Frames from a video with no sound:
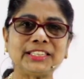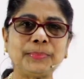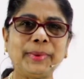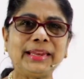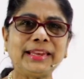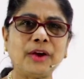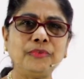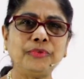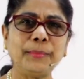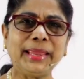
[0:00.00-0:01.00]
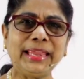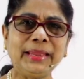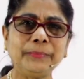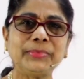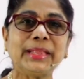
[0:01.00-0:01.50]
Spell it out for
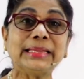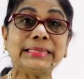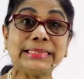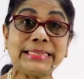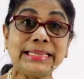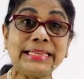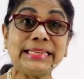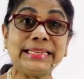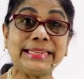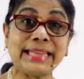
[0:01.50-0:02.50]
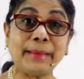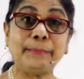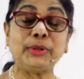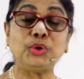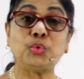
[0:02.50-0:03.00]
me. T
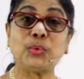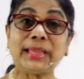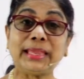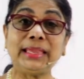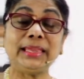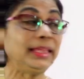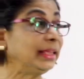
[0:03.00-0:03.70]
W E